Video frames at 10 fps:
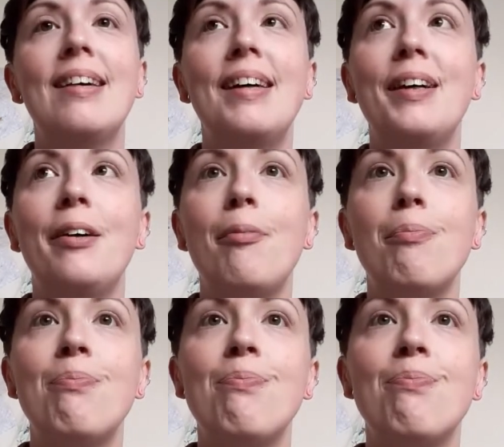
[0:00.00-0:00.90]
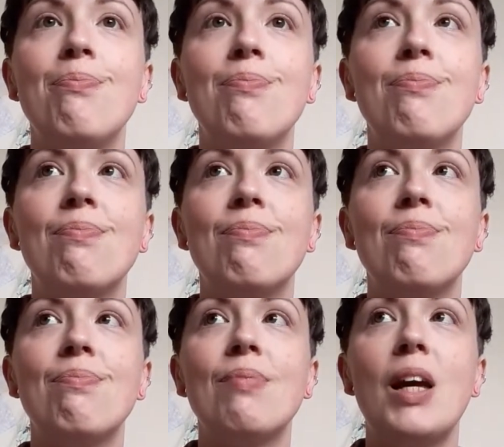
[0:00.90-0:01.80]

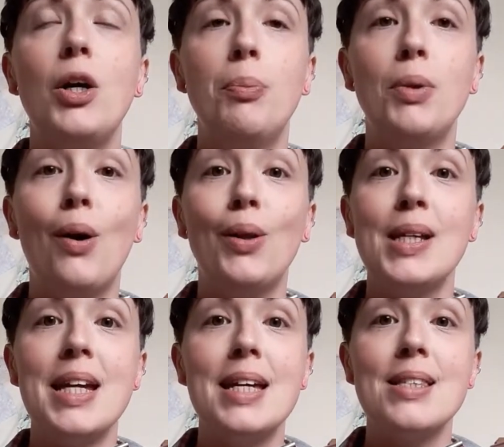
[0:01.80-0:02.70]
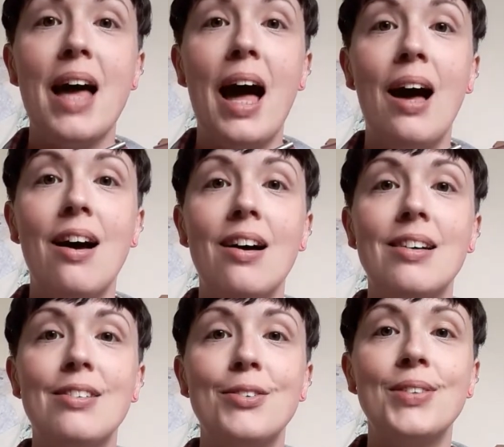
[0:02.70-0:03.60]
I hope the holidays are
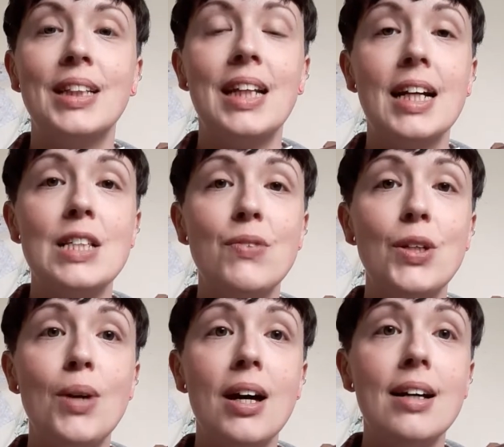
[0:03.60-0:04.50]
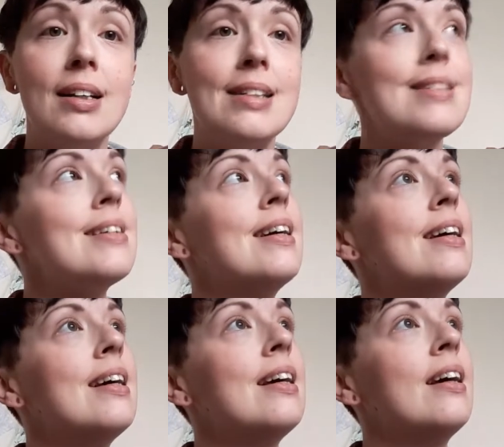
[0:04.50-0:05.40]
really nice for you guys,
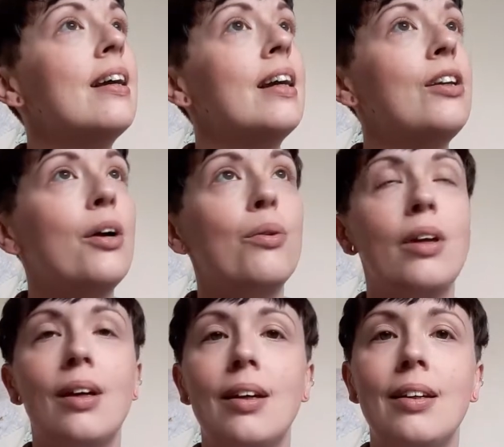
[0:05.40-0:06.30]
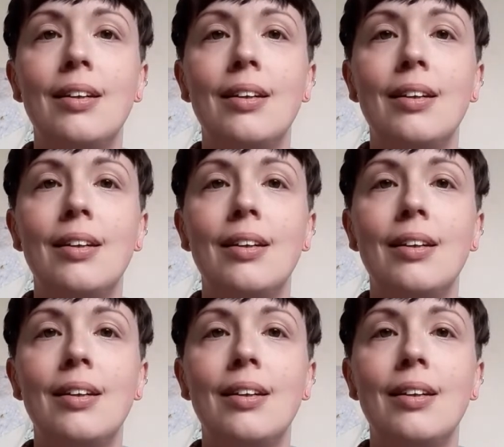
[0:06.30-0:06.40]
and I know that